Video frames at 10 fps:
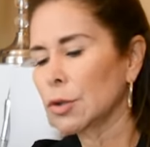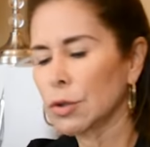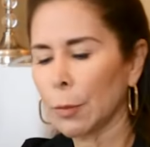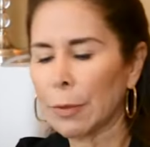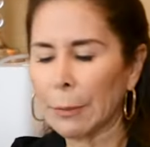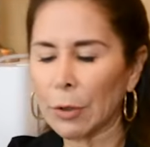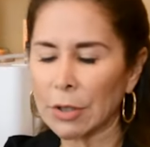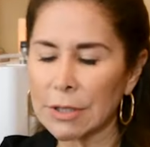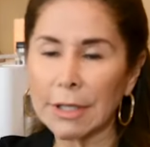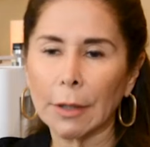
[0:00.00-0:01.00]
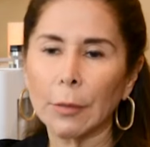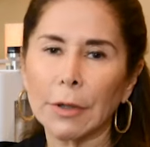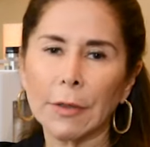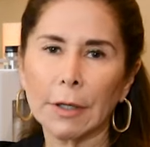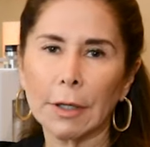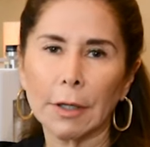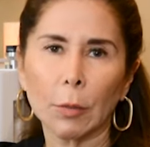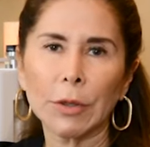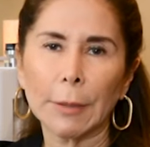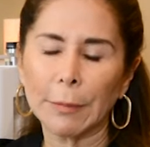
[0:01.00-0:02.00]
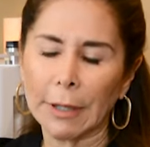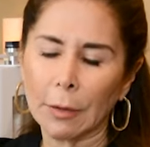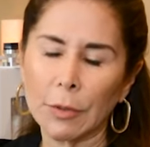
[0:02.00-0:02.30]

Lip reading: to prepare the skin with the peel,